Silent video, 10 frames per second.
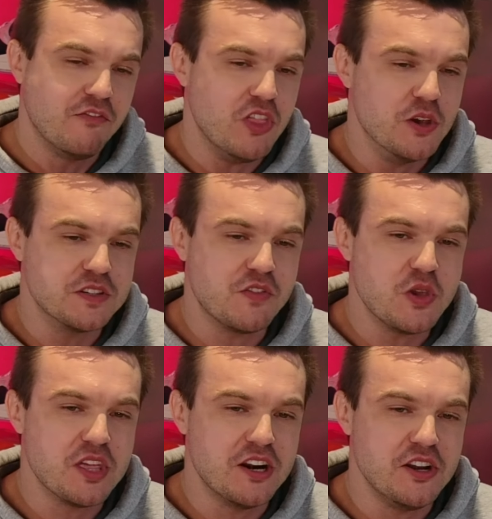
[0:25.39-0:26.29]
For those of
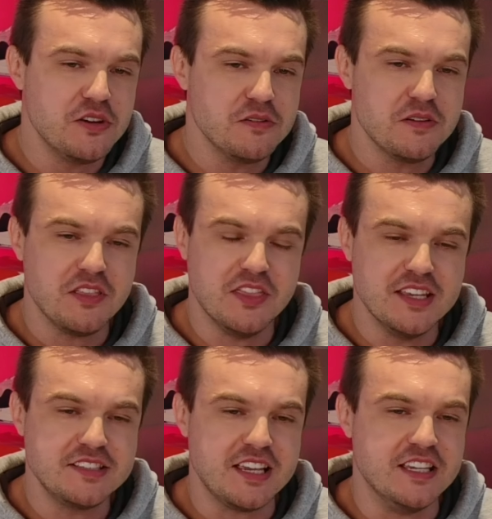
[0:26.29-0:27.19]
you that are new,
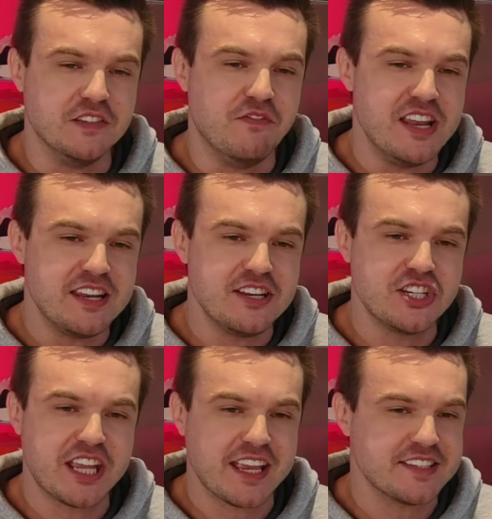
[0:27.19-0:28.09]
this is
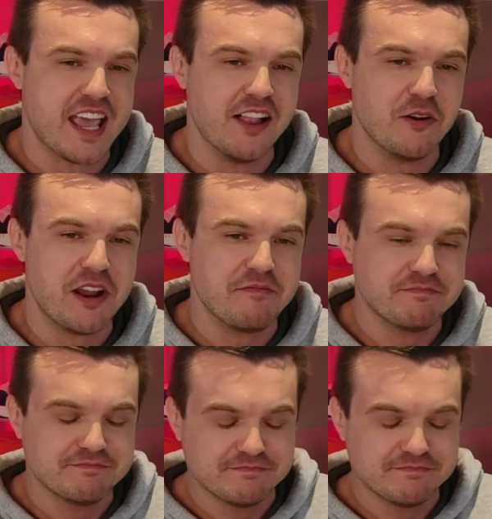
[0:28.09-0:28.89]
Vintage Kicks Gallery.